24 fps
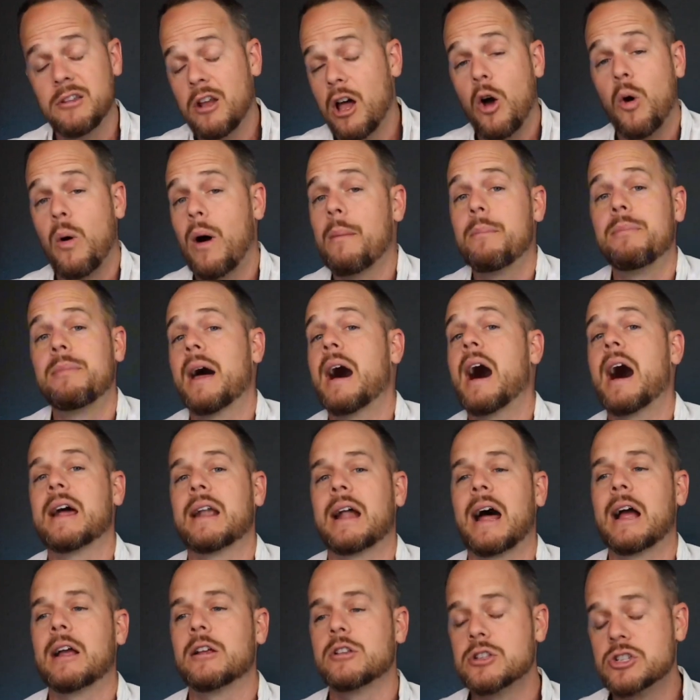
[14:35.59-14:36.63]
No, I'm
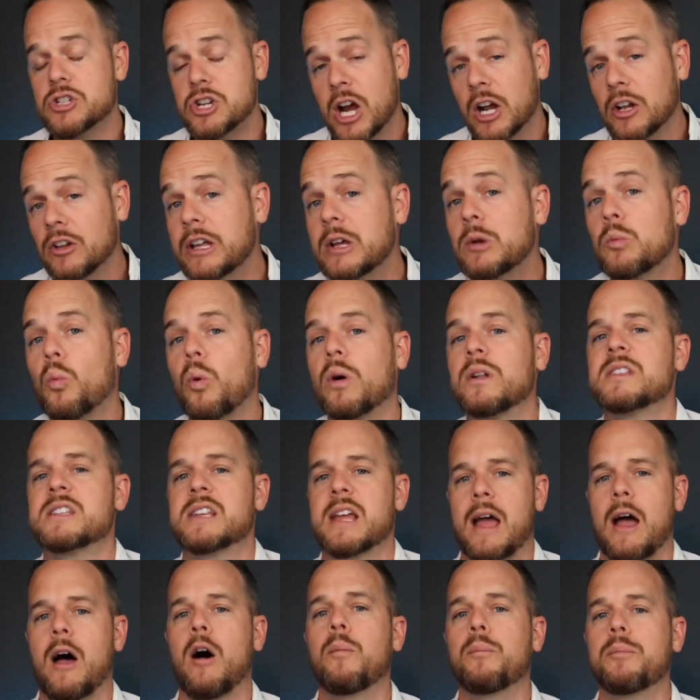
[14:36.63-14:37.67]
not. I generally want
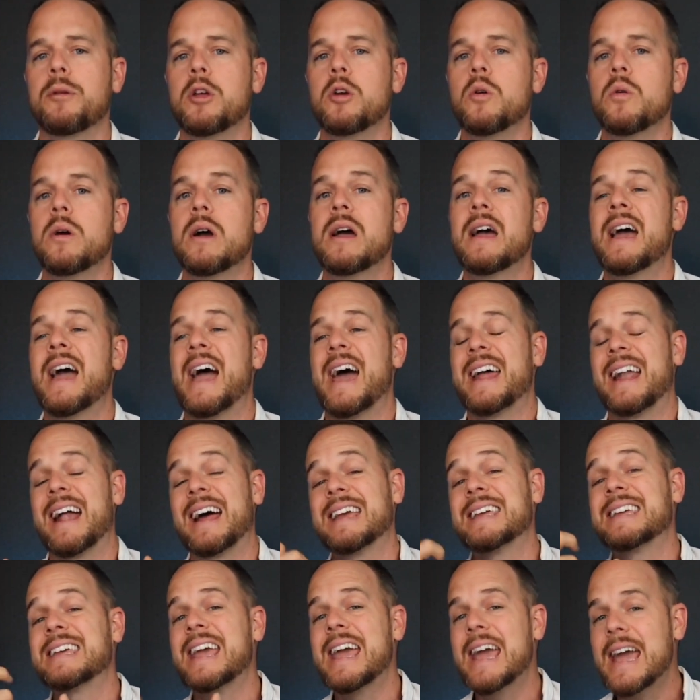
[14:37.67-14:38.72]
to help you and
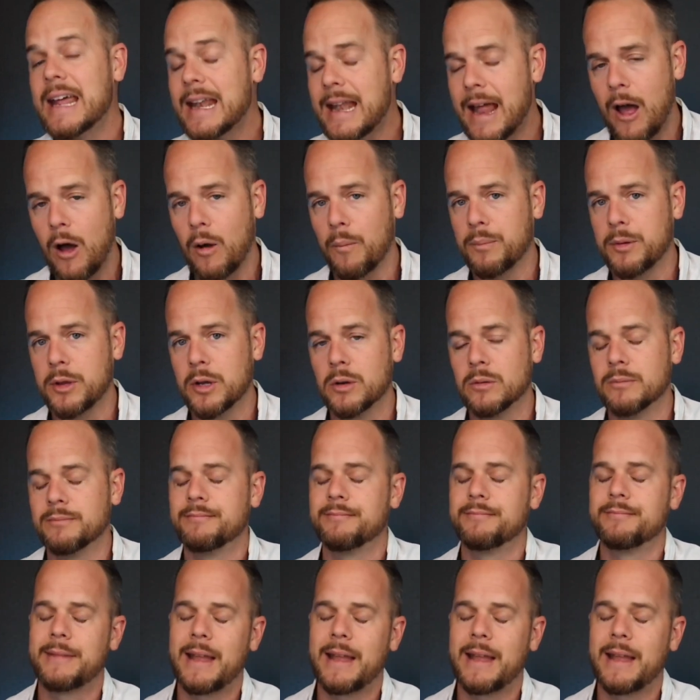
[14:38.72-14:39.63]
I can help you.